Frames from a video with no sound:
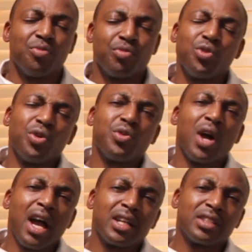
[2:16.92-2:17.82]
When you want
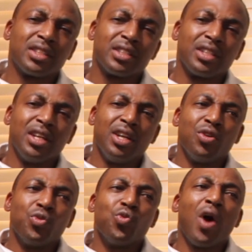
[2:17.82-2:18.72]
to ask,
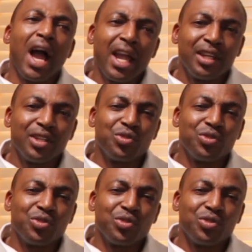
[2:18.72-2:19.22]
why